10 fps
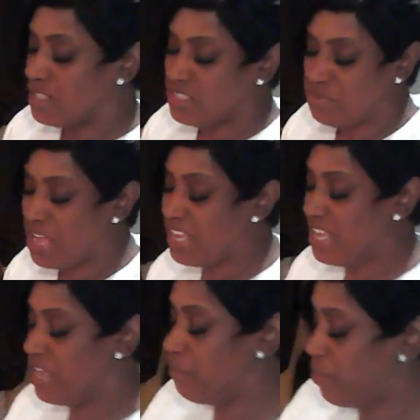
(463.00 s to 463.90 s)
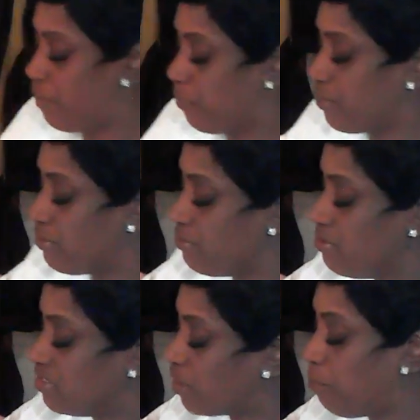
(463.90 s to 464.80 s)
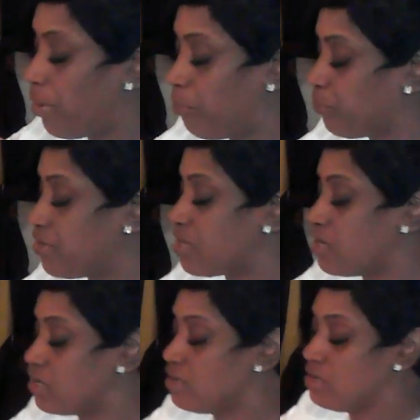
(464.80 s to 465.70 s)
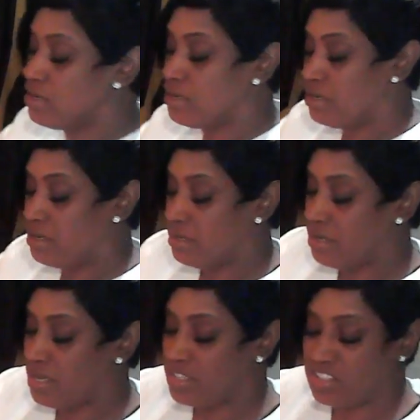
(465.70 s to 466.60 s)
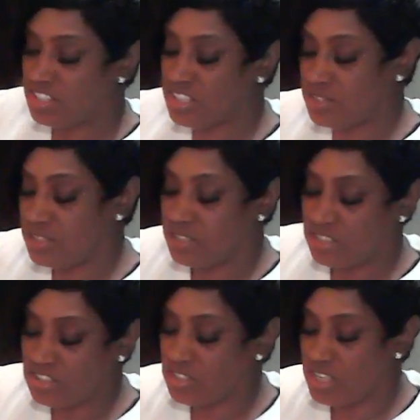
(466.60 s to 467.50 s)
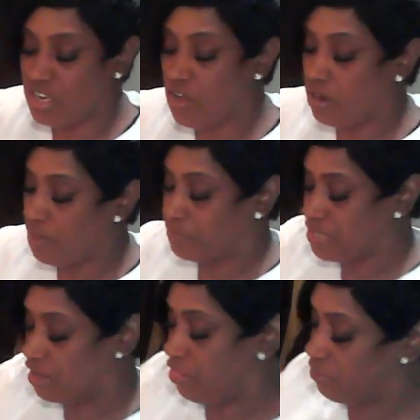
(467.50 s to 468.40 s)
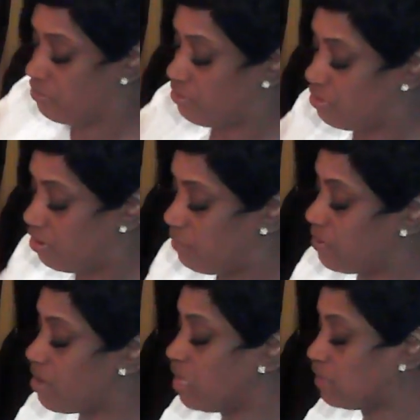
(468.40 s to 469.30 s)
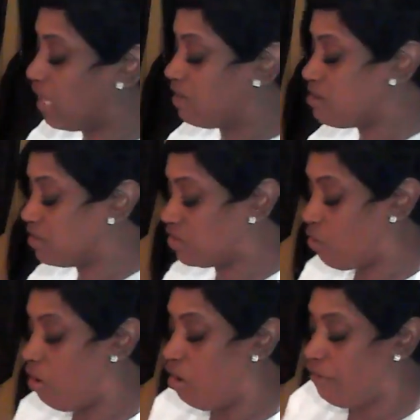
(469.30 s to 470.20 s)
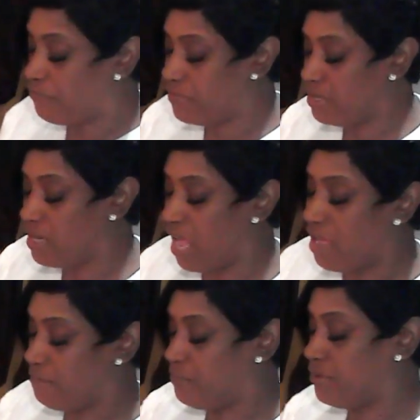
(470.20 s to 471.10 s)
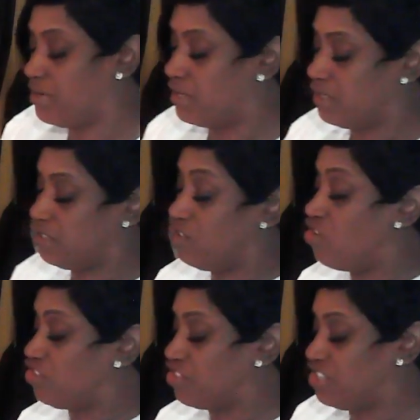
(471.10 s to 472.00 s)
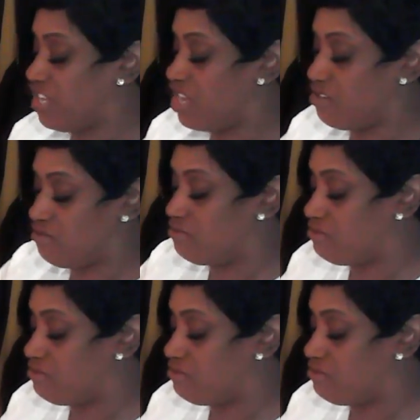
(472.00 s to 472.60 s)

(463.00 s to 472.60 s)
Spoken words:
some cayenne pepper, some paprika, and just shook it all up together. And because I cook so often, I've put it in this large container.